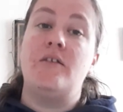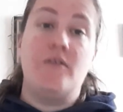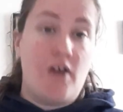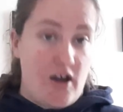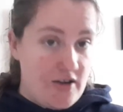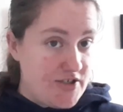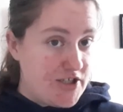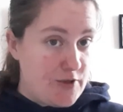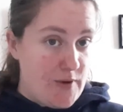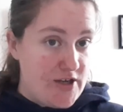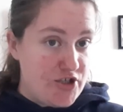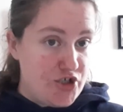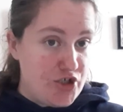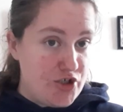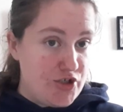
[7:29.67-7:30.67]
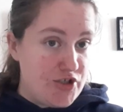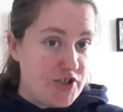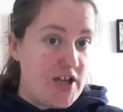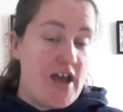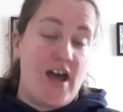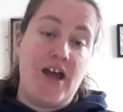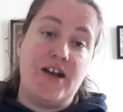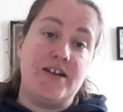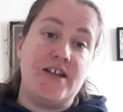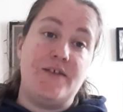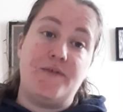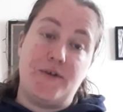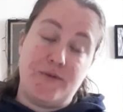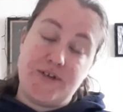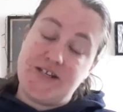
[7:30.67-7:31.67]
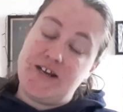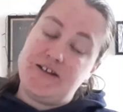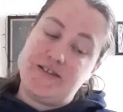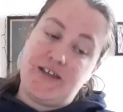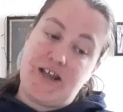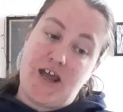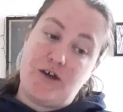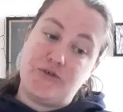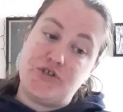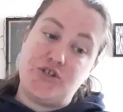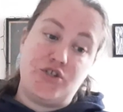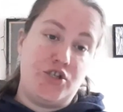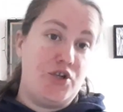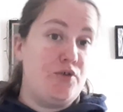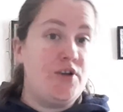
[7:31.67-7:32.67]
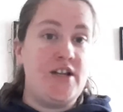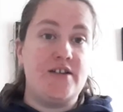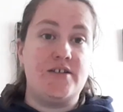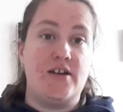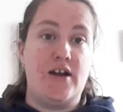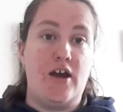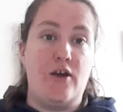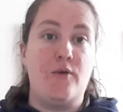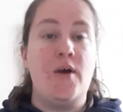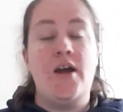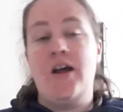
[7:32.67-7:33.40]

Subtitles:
ask the questions, and if there is anything else you need to know,